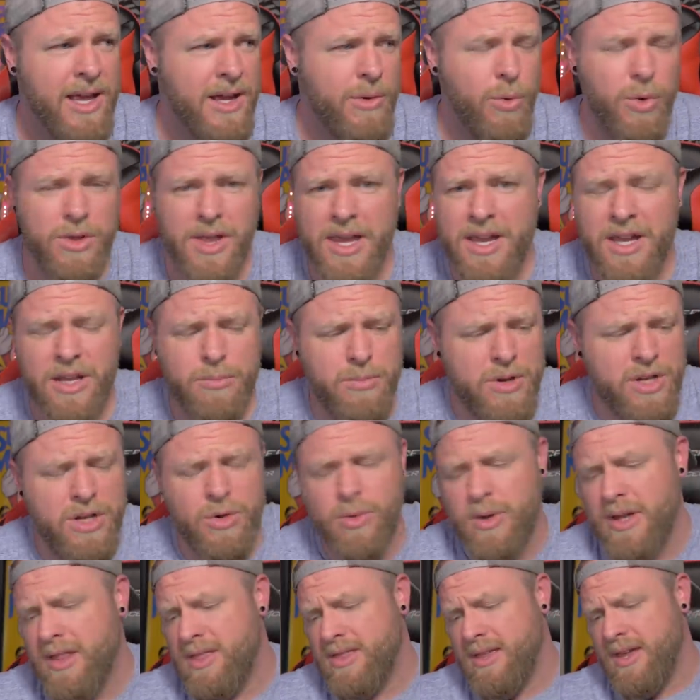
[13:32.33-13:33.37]
when they could be
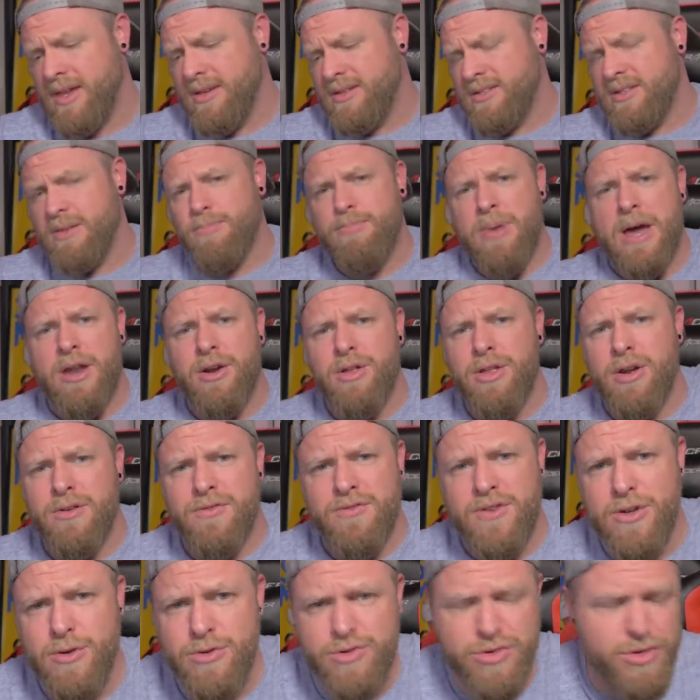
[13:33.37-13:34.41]
doing things to better their
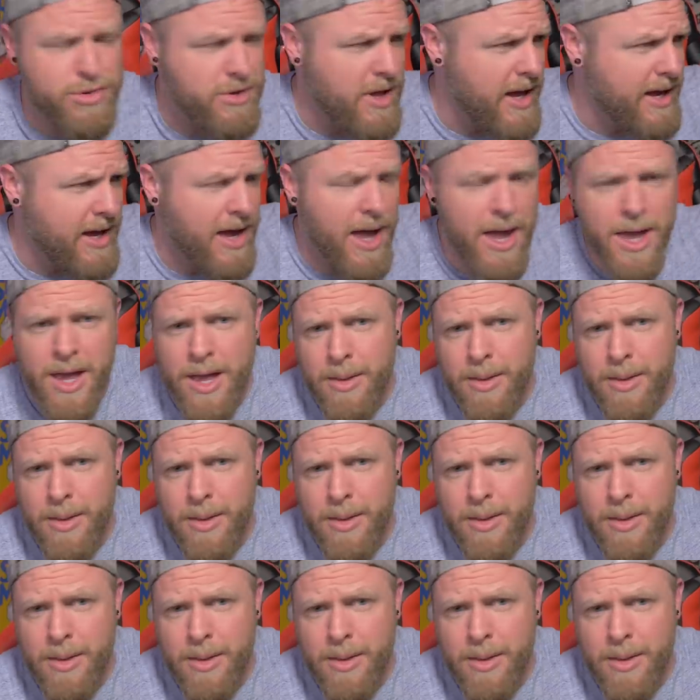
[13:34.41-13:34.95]
future, like